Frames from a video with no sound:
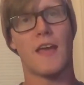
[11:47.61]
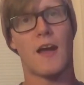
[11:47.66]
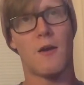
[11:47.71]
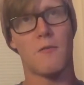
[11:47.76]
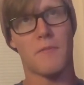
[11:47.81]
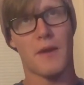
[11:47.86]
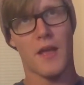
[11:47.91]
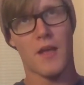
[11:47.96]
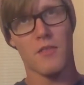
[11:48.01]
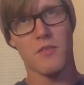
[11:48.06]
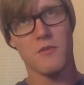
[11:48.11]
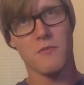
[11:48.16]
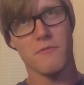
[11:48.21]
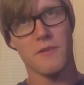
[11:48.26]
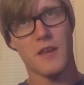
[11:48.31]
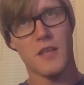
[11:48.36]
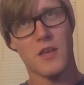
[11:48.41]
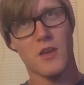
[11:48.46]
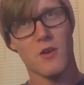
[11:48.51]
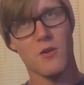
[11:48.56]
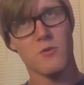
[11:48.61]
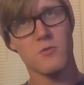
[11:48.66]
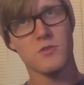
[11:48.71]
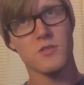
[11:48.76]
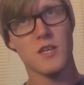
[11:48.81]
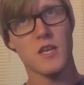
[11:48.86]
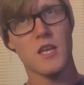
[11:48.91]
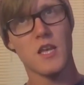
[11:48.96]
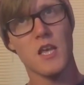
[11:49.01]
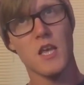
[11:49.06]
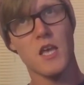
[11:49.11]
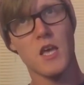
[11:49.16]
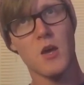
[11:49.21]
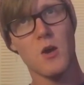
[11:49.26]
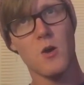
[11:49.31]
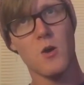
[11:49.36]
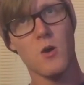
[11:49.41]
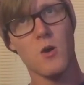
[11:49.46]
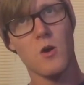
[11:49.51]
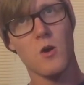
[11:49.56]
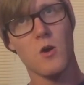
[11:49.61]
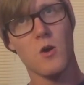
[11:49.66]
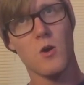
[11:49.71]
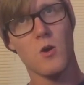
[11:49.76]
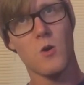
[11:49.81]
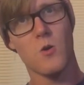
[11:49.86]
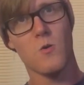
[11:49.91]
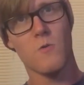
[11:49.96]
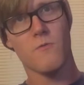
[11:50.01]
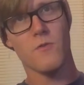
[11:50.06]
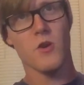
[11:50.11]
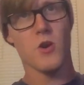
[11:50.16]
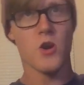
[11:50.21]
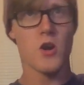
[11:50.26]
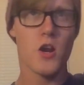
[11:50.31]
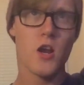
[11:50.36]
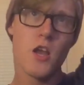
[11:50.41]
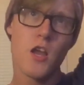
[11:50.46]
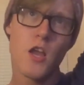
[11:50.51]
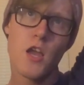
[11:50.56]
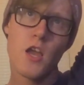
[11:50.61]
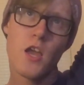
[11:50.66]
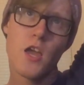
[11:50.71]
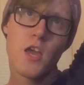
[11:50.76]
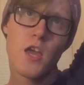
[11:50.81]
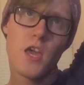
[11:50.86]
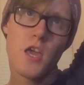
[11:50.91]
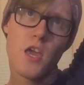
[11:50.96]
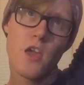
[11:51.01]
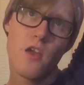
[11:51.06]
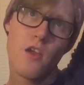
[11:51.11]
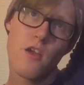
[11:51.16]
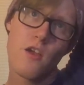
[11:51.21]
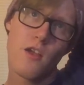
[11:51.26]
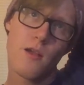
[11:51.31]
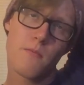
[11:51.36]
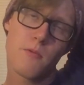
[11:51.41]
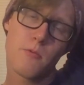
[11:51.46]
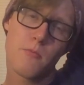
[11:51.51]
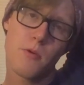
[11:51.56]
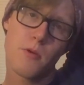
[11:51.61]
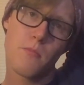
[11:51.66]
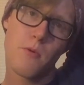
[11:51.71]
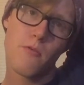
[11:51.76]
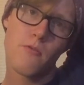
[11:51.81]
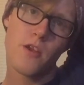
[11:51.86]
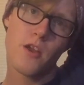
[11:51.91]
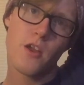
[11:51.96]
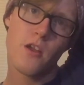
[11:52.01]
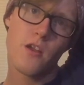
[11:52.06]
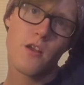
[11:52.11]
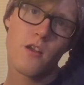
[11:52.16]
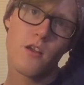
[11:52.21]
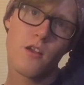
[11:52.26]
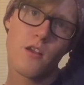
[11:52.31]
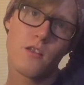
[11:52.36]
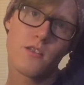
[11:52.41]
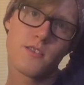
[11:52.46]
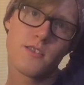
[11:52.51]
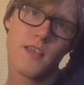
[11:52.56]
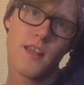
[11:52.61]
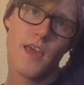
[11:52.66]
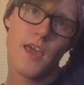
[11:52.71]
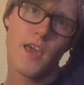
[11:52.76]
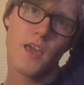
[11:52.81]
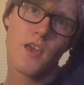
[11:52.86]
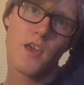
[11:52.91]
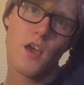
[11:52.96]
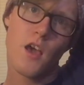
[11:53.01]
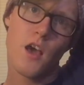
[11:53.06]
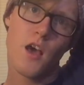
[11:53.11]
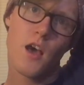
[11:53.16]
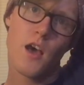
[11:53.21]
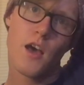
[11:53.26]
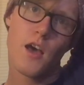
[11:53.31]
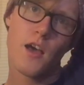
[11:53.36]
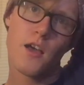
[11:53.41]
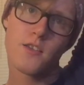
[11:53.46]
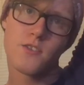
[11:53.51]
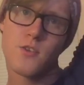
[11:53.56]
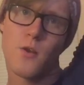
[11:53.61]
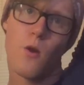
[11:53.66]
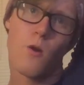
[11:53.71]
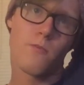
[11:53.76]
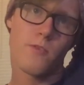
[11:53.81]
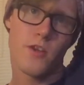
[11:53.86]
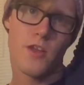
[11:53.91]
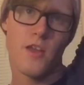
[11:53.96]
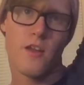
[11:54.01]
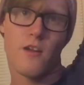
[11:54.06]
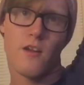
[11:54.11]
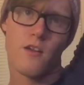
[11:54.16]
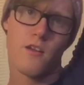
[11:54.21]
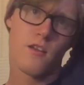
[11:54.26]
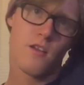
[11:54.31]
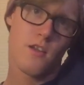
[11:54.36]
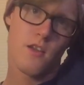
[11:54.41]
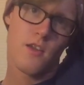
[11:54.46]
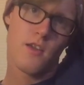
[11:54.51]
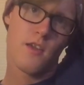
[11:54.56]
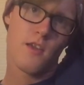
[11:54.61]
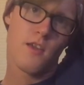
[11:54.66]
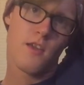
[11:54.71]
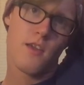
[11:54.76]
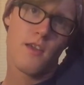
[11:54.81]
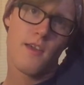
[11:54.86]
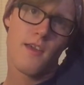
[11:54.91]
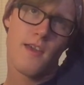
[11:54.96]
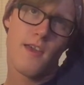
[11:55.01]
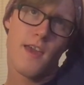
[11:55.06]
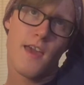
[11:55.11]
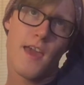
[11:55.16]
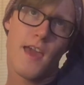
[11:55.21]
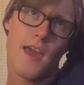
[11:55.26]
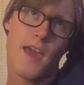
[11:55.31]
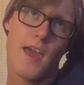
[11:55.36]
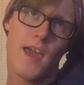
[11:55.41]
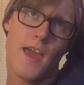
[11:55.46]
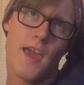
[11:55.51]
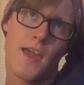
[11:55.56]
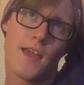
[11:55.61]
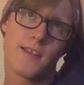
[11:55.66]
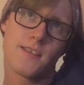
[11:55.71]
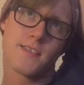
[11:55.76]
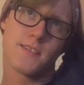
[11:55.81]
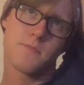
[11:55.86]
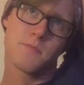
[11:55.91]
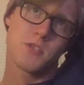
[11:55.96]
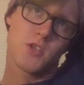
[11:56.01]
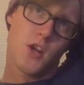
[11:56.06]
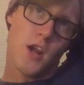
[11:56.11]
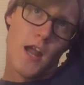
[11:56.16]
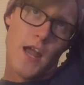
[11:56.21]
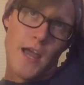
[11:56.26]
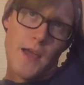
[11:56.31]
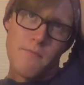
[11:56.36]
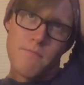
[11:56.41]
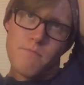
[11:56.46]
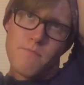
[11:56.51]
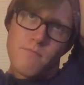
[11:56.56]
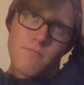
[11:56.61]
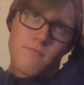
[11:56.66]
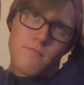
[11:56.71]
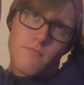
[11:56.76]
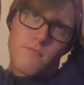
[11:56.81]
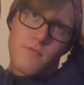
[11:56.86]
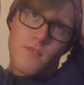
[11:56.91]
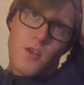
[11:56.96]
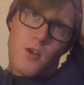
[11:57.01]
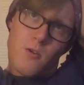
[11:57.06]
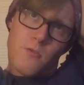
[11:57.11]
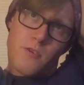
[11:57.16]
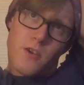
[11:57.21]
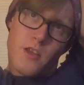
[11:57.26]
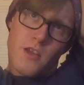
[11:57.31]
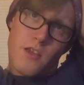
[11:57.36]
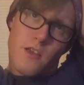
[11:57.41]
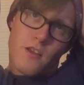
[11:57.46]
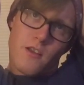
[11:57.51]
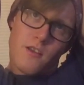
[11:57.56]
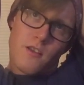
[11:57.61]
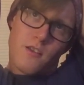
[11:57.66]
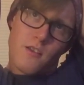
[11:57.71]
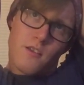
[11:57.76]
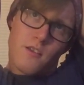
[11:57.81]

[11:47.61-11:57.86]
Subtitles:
out my other videos over here. I'm going to put them over here today. So over here. And subscribe over here.